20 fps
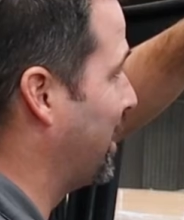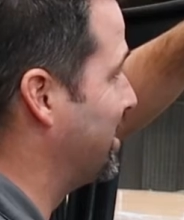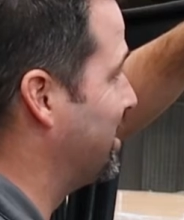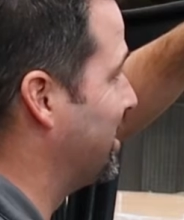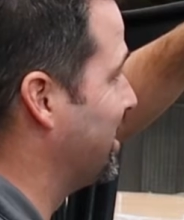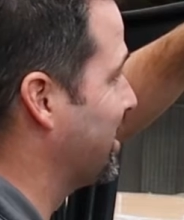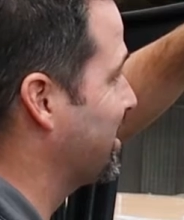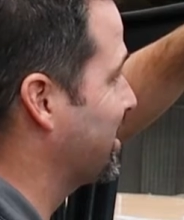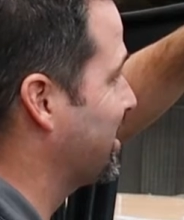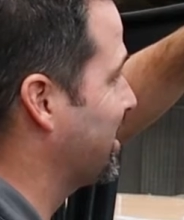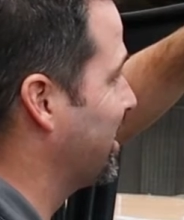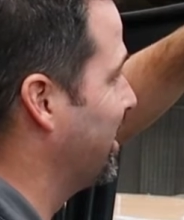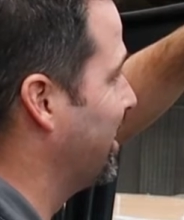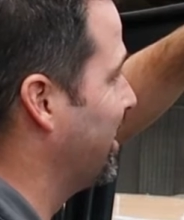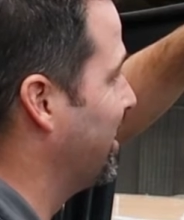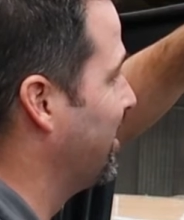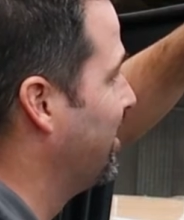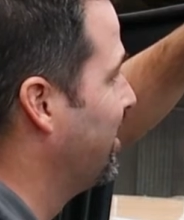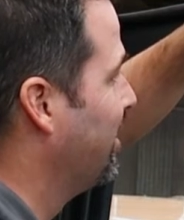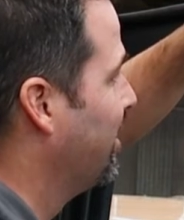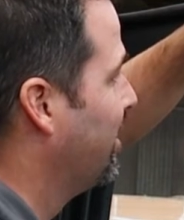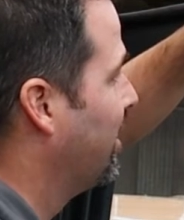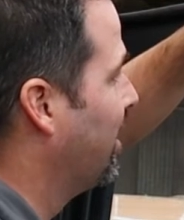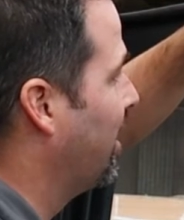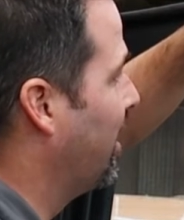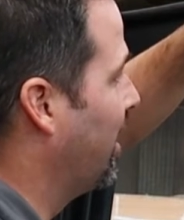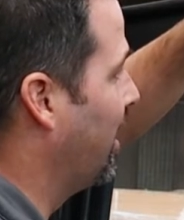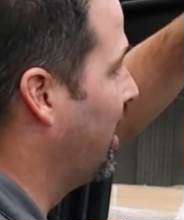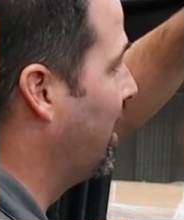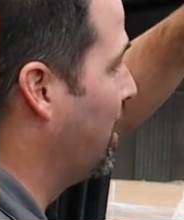I just
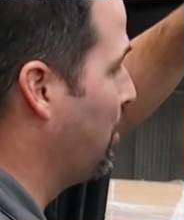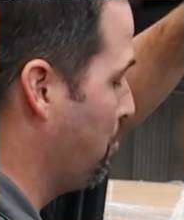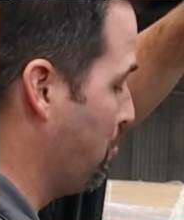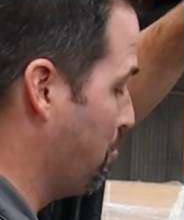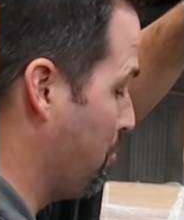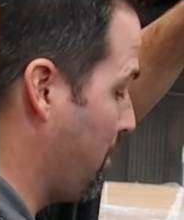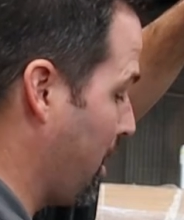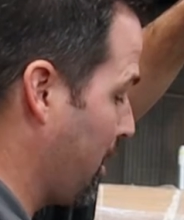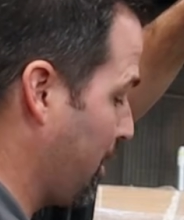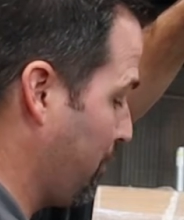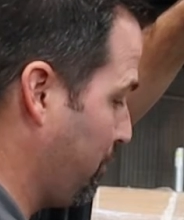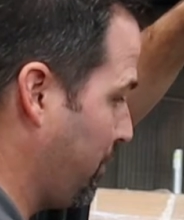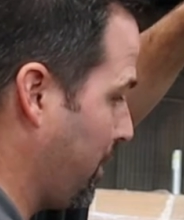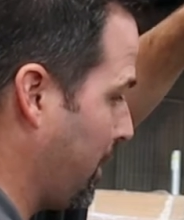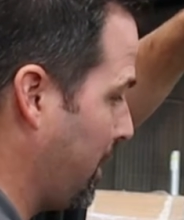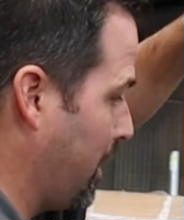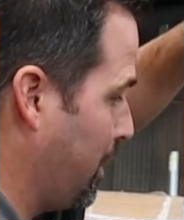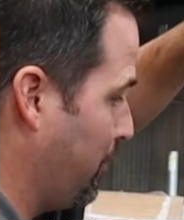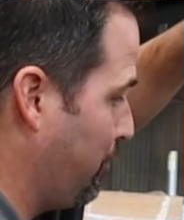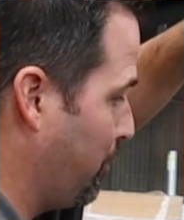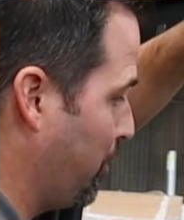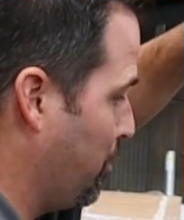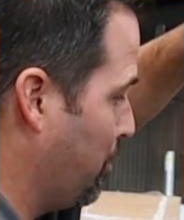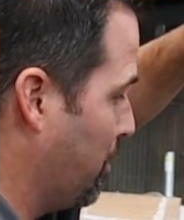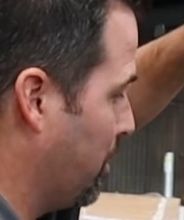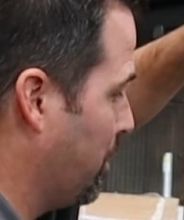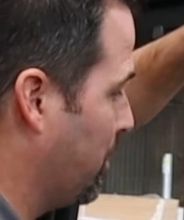modified, if you